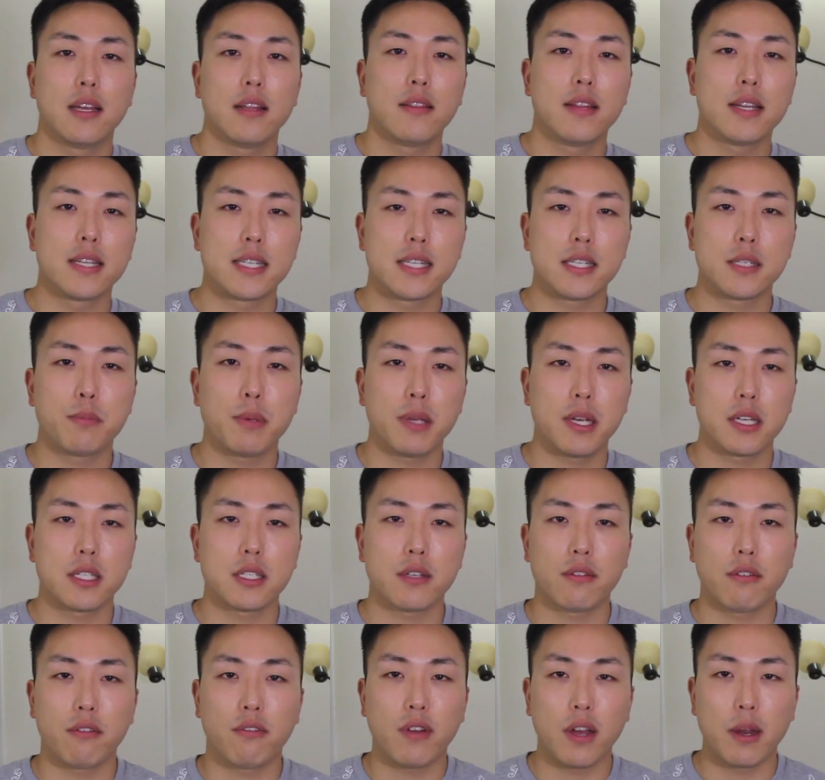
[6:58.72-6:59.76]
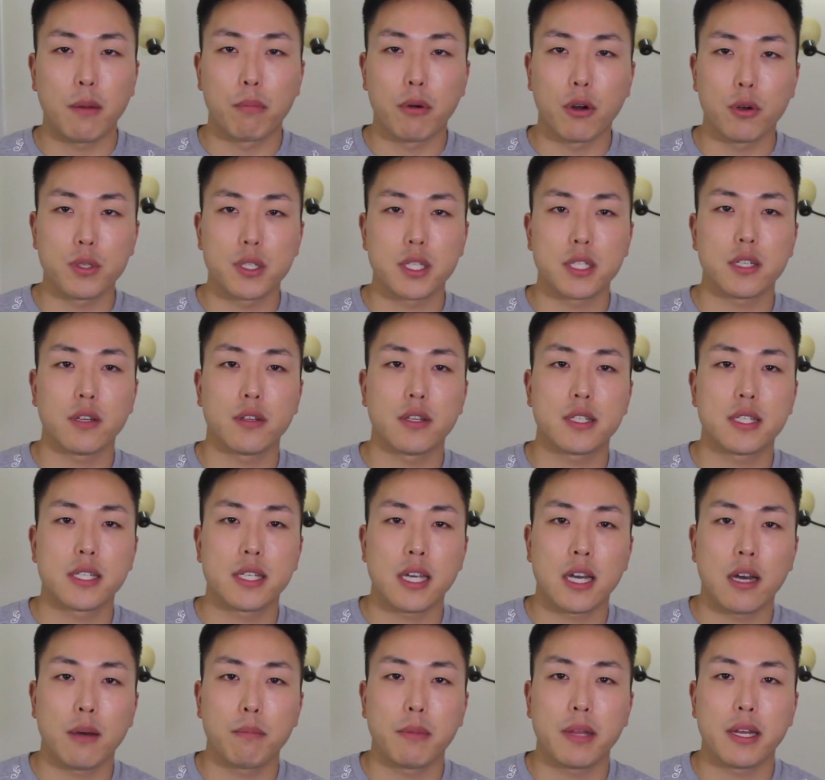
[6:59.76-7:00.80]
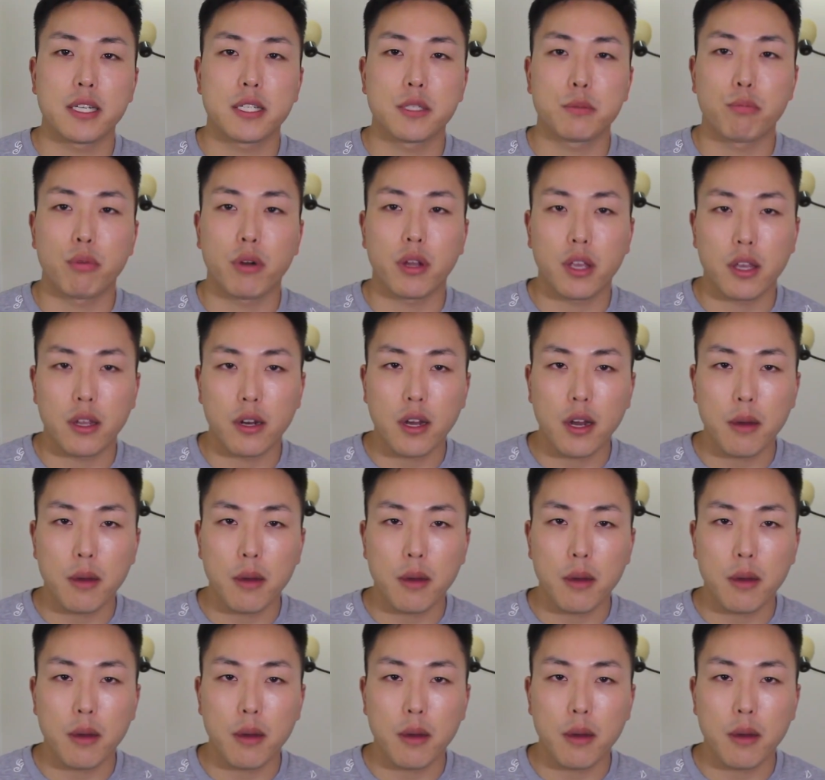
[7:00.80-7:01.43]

this is because of the fibrosis on the scalp that's breaking